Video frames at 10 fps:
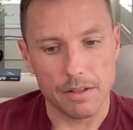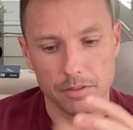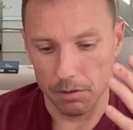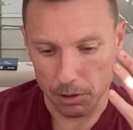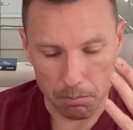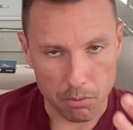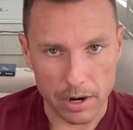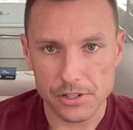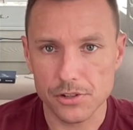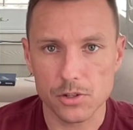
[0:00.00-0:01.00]
The
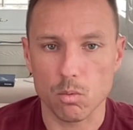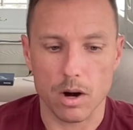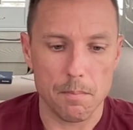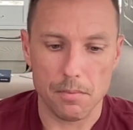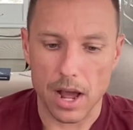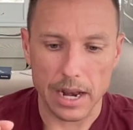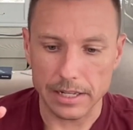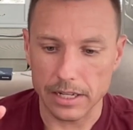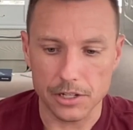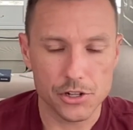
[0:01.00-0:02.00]
pressers where I'm not
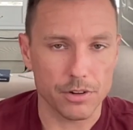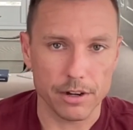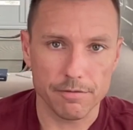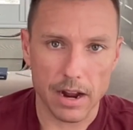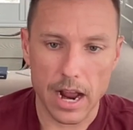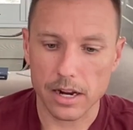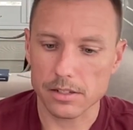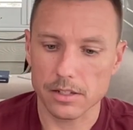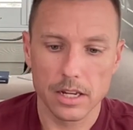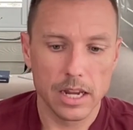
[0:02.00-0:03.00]
getting straight facts.